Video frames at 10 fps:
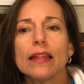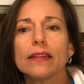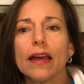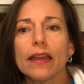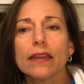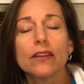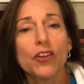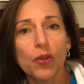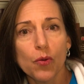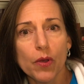like
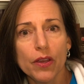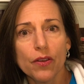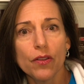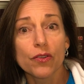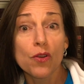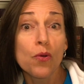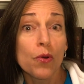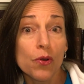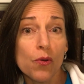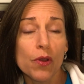canola oil or
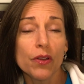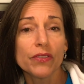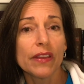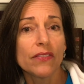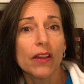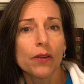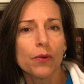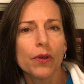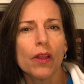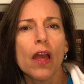corn oil, safflower
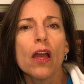oil.